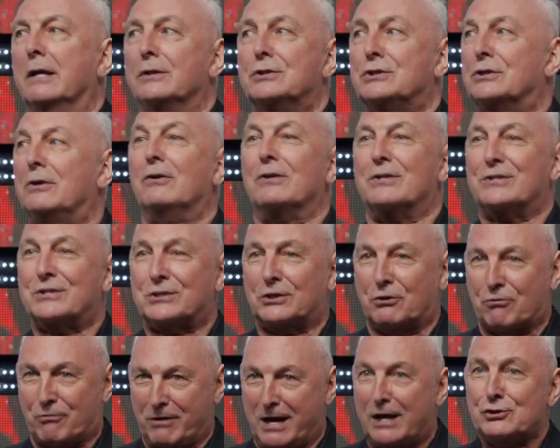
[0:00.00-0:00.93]
No, it's not. It's
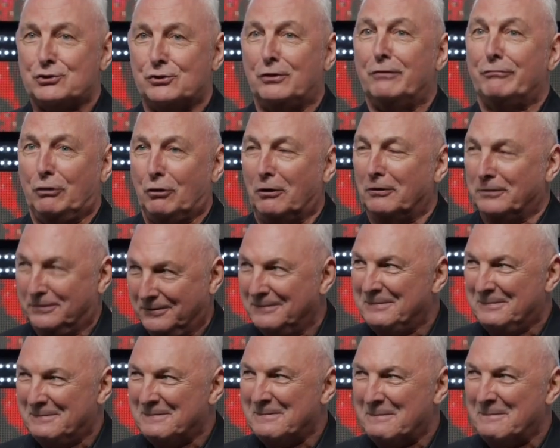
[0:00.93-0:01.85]
a creation of God.
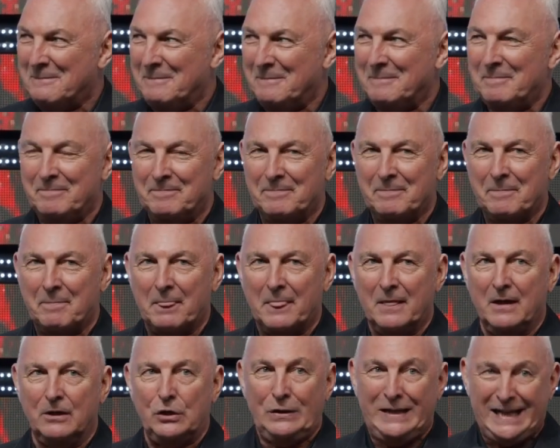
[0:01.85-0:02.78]

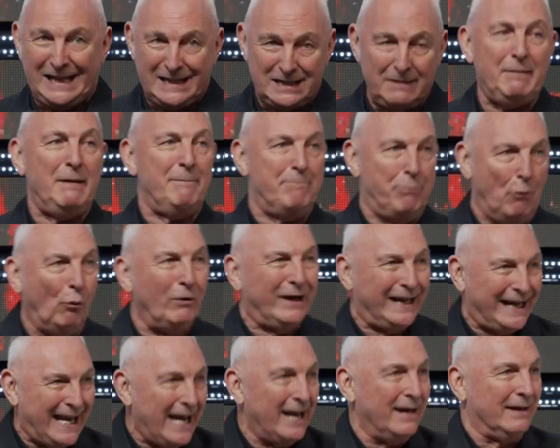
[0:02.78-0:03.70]
You need to be
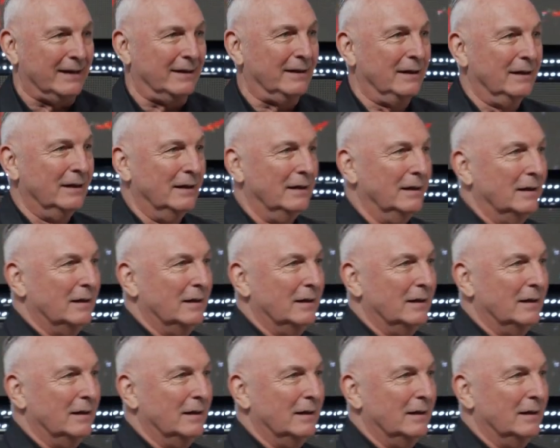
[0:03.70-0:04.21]
born again.